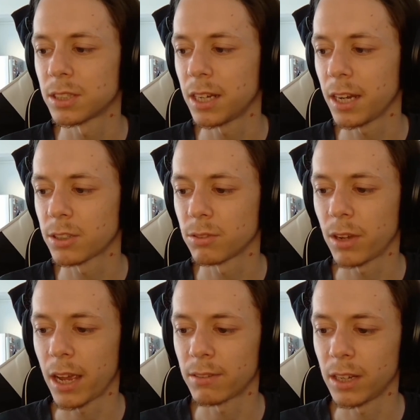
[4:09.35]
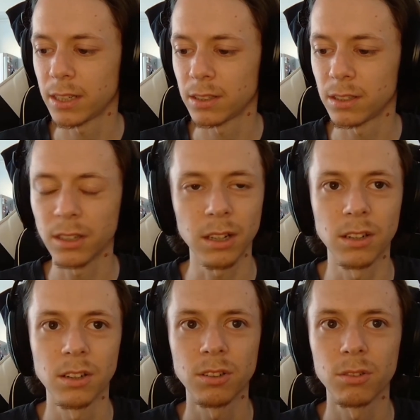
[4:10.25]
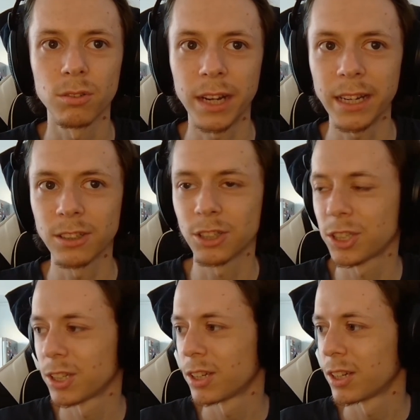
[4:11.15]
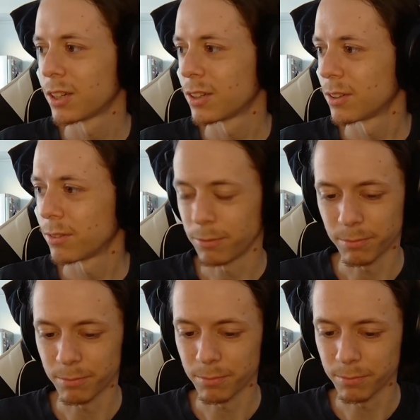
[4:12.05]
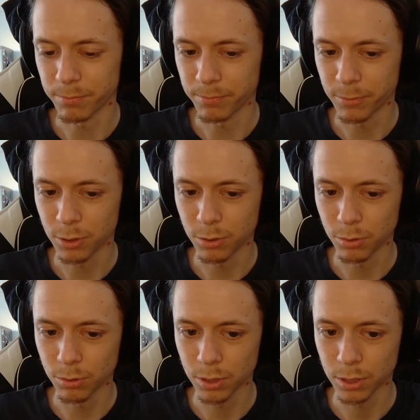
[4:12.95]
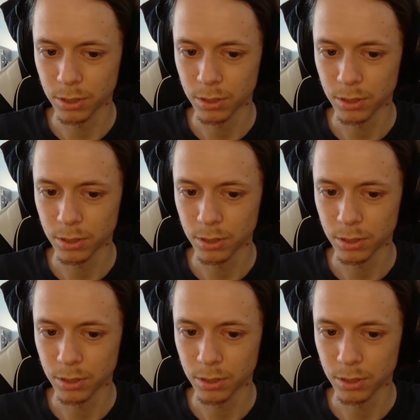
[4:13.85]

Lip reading: like so you have like a little range to